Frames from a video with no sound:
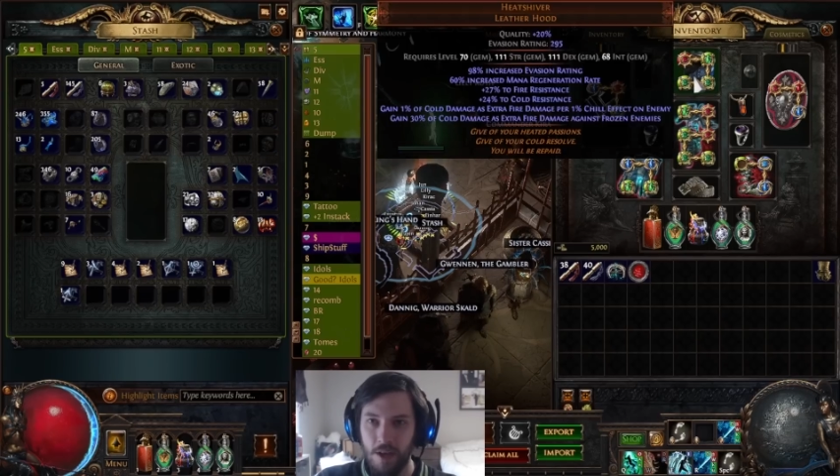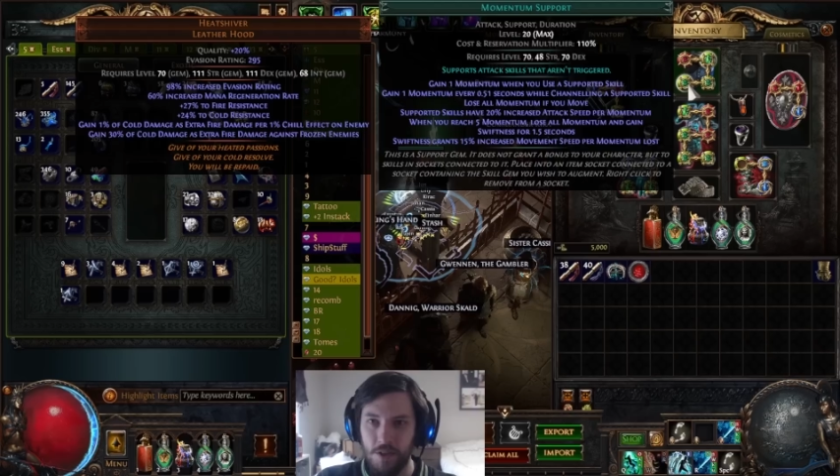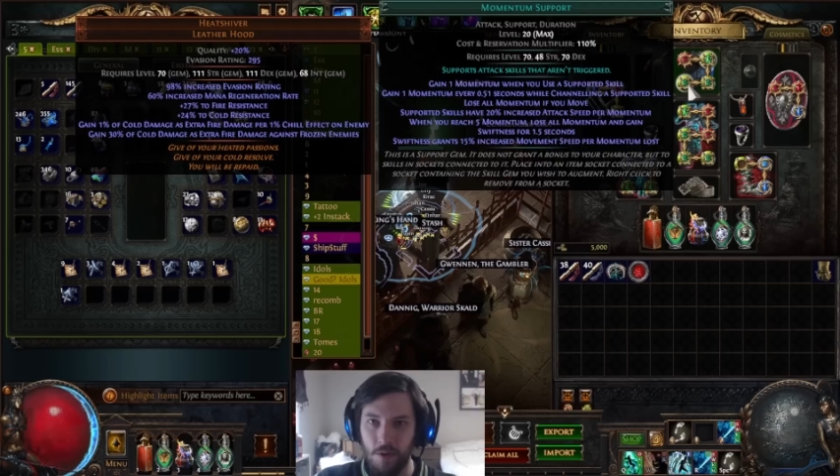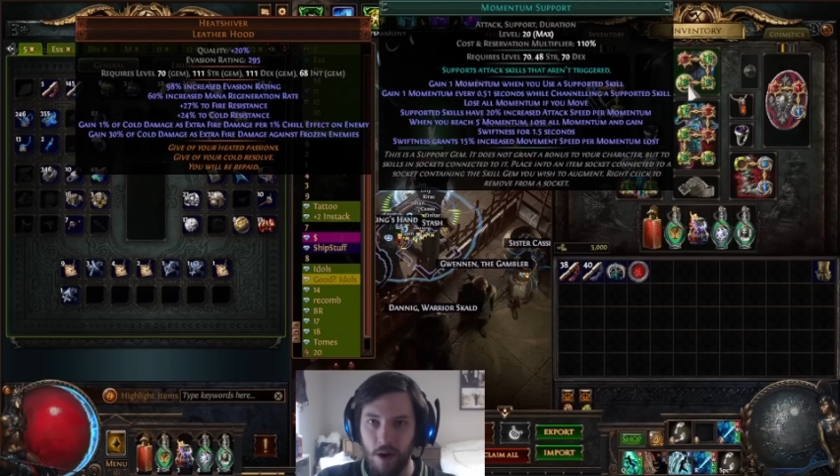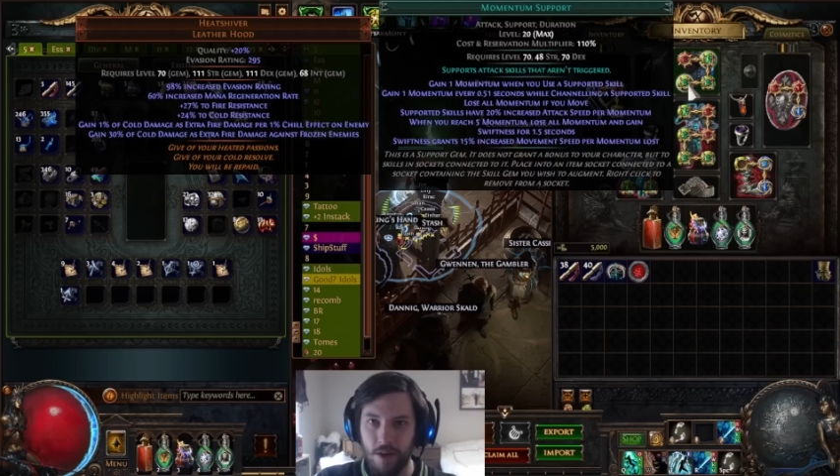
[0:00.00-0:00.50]

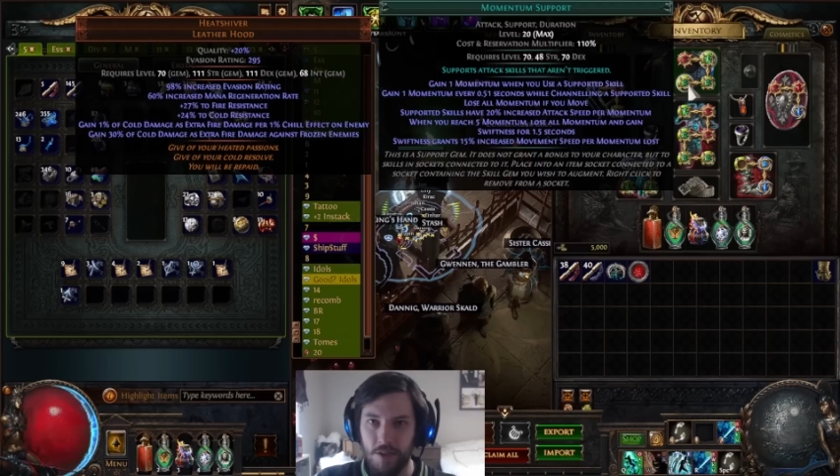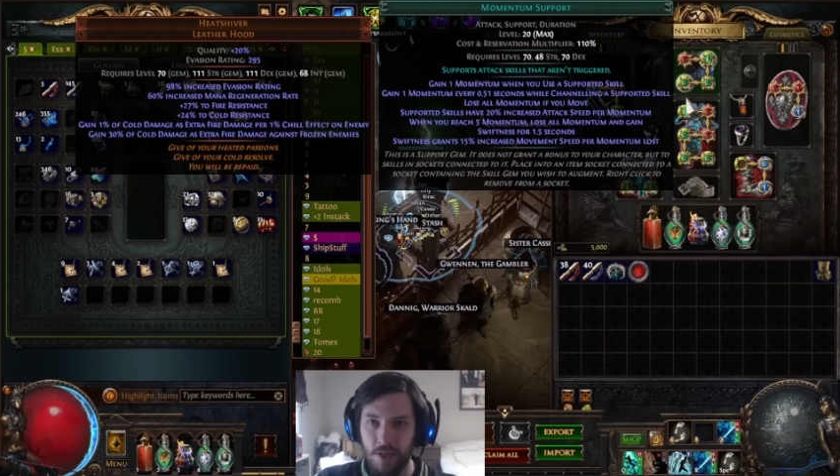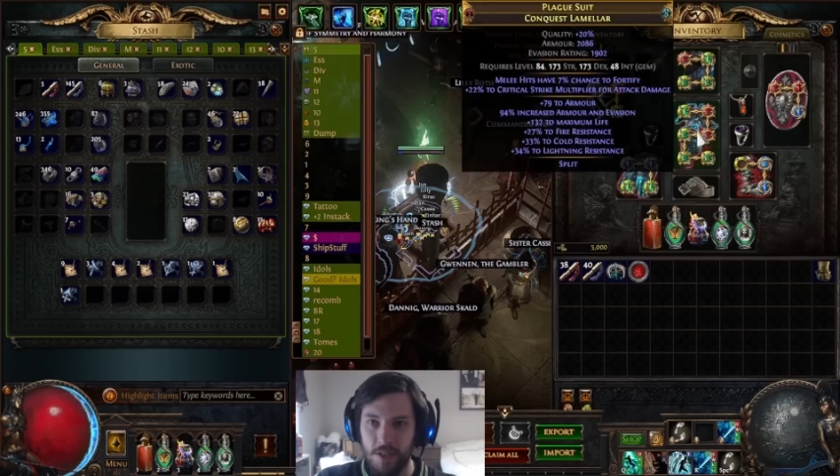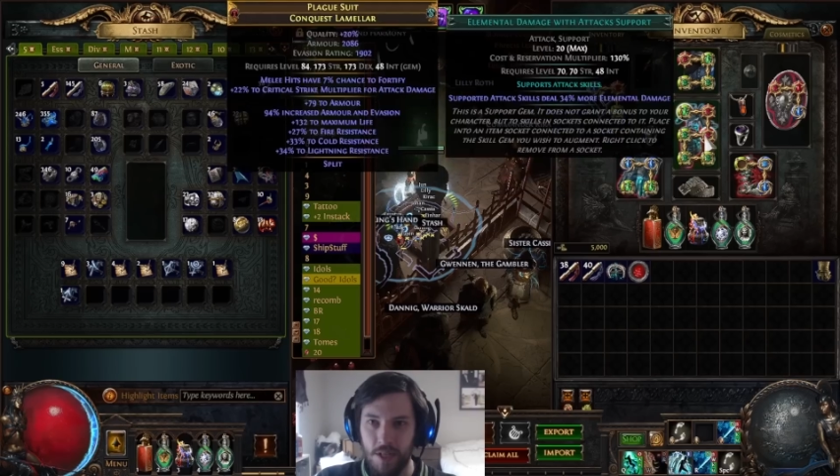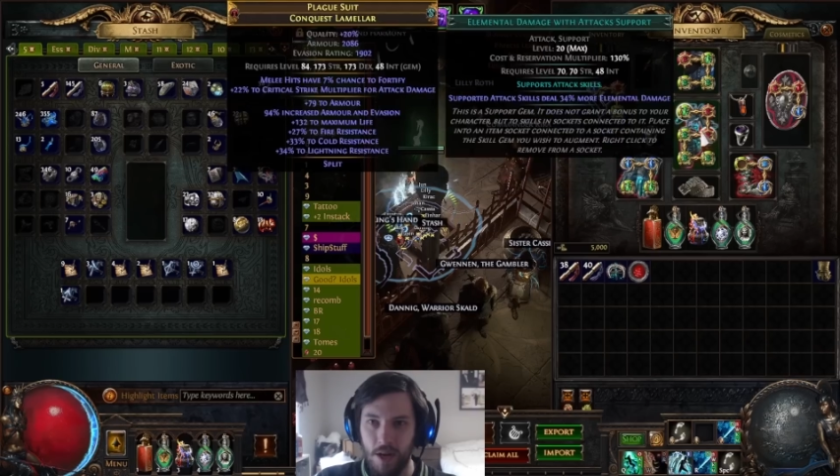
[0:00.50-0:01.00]
so
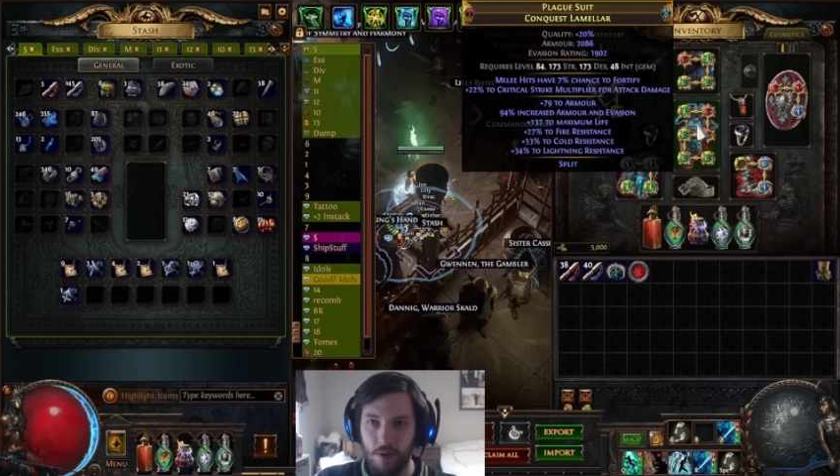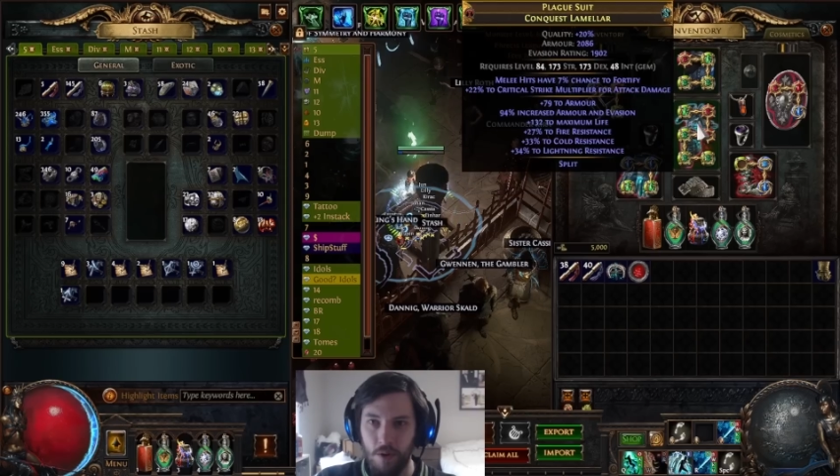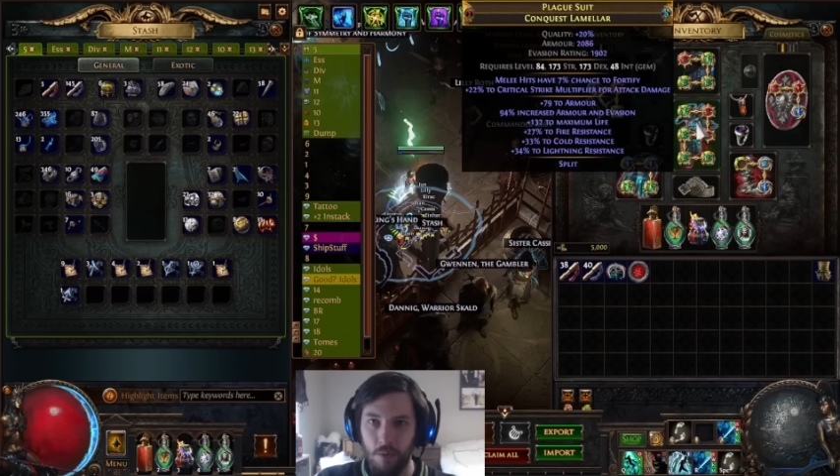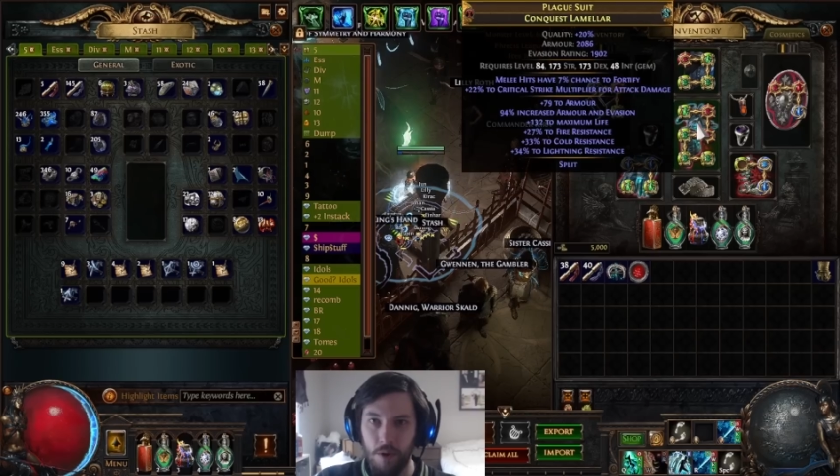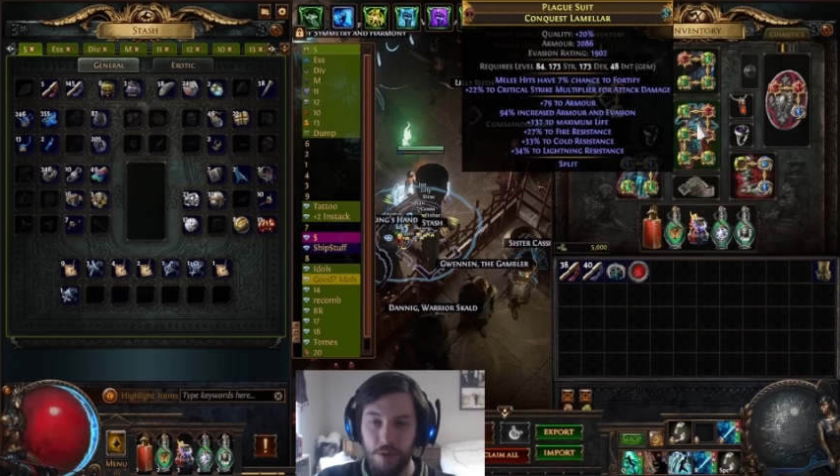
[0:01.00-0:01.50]
honestly it's not
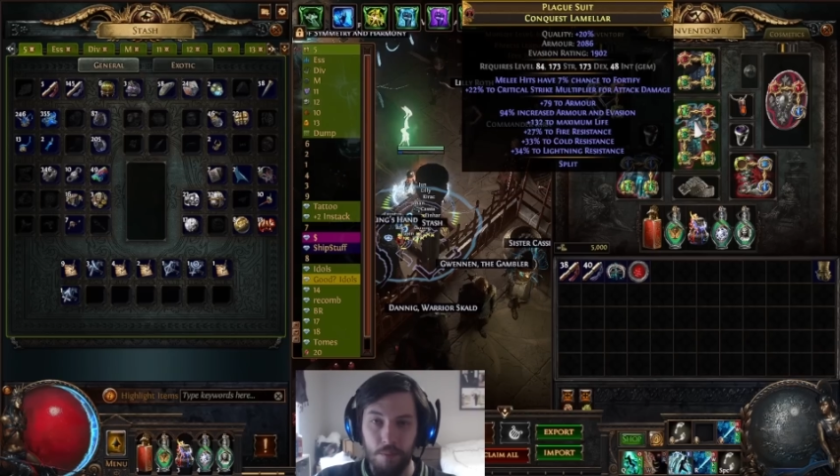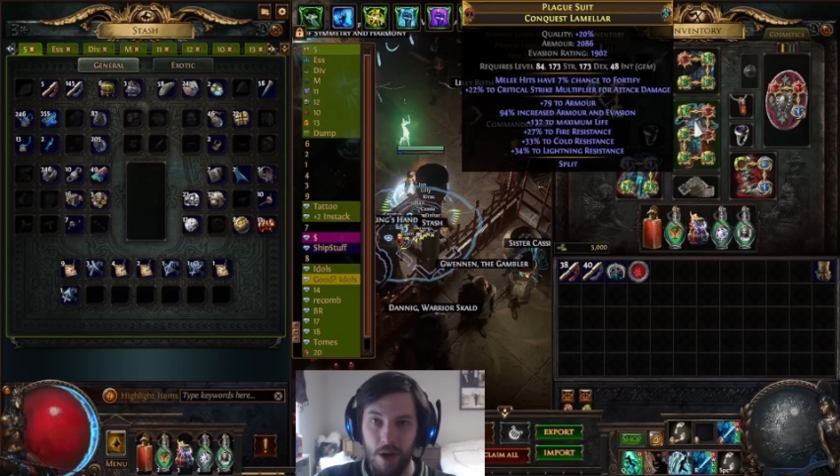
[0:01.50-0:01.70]
really worth it,